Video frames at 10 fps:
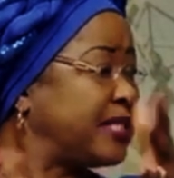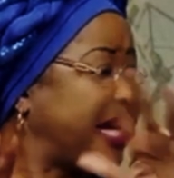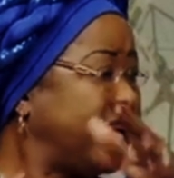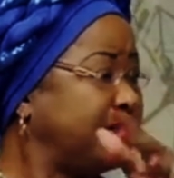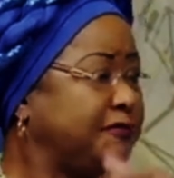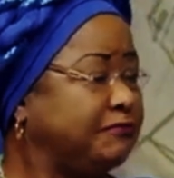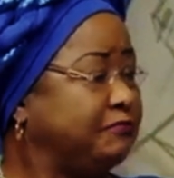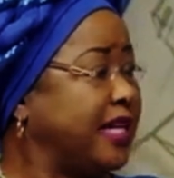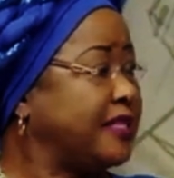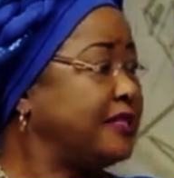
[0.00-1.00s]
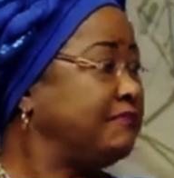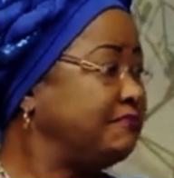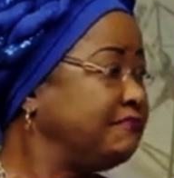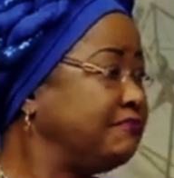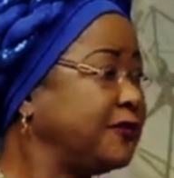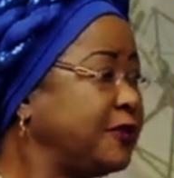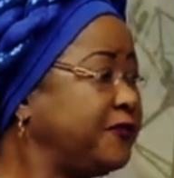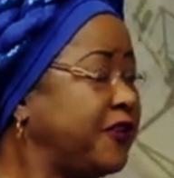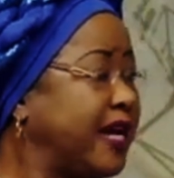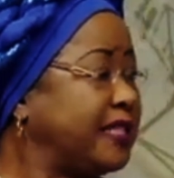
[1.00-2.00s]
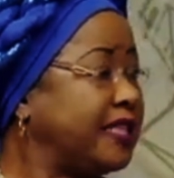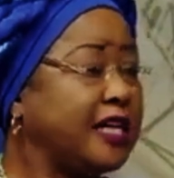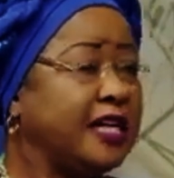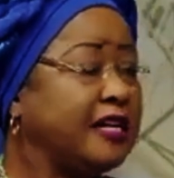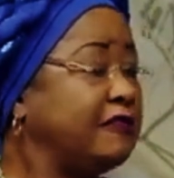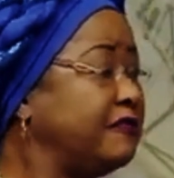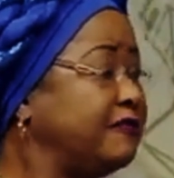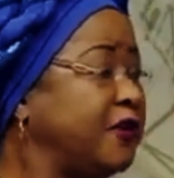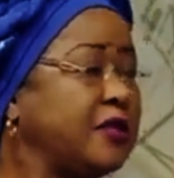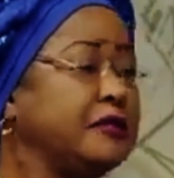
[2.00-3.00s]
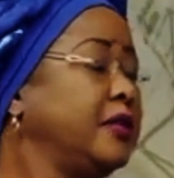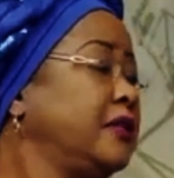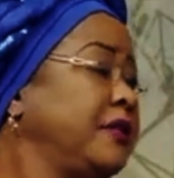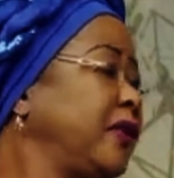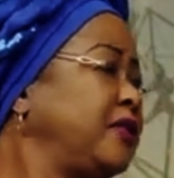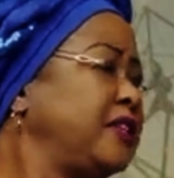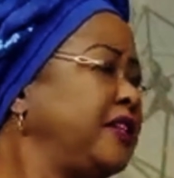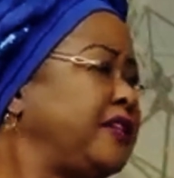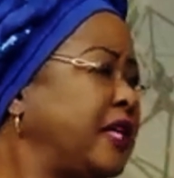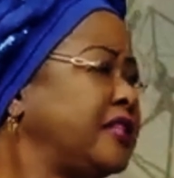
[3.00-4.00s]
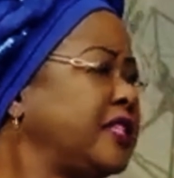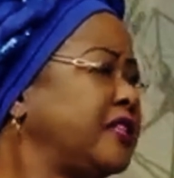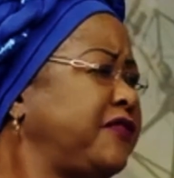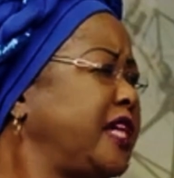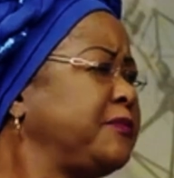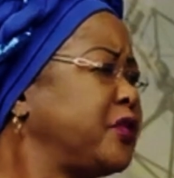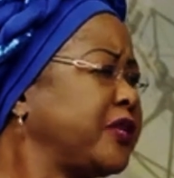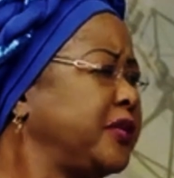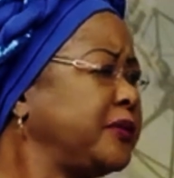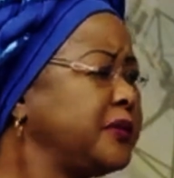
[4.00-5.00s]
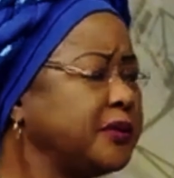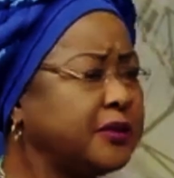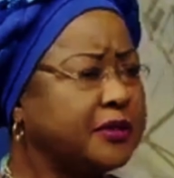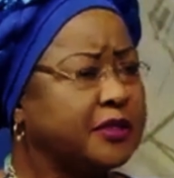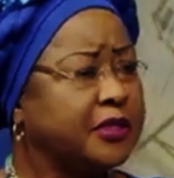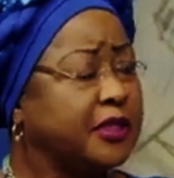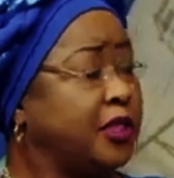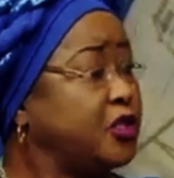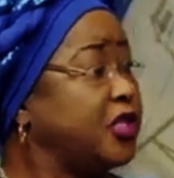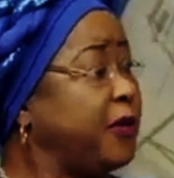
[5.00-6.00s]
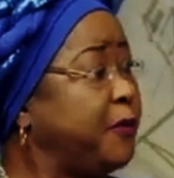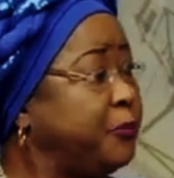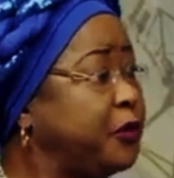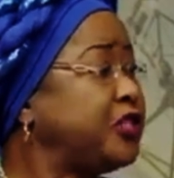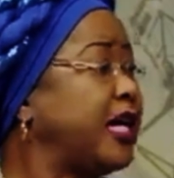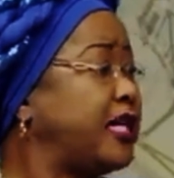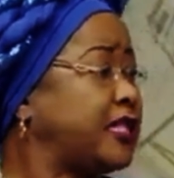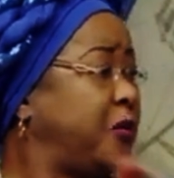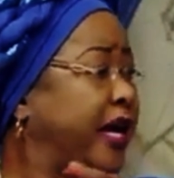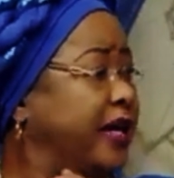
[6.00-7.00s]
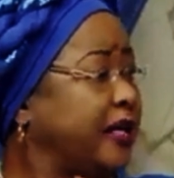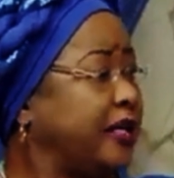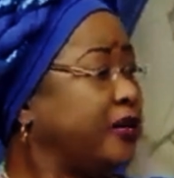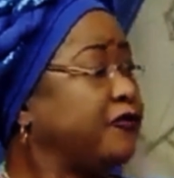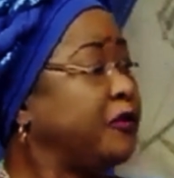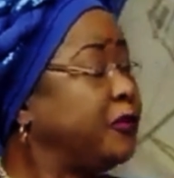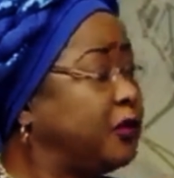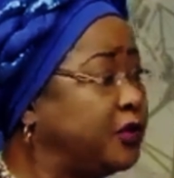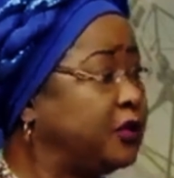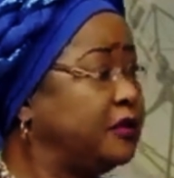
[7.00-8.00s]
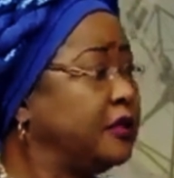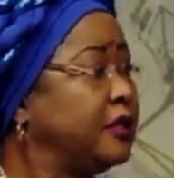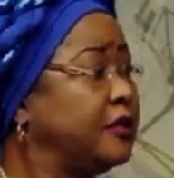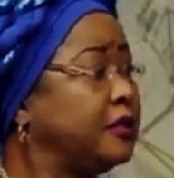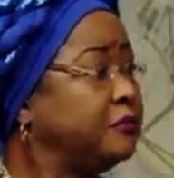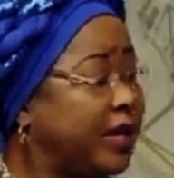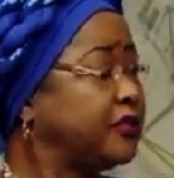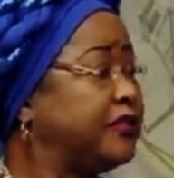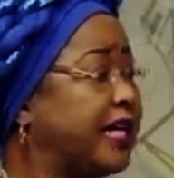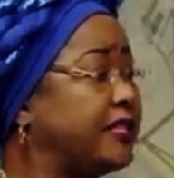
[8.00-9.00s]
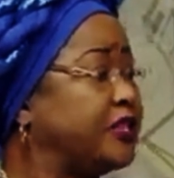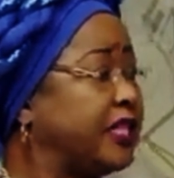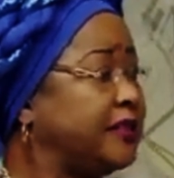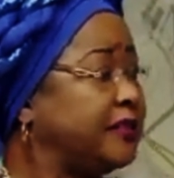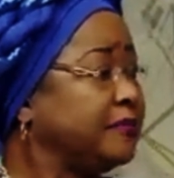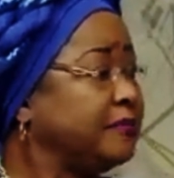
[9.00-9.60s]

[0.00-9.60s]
was kind of mixed, good for ranching. 4, nobody should live there. Tsetse flies, mosquitoes. So they were pushing us away from the good parts of the country.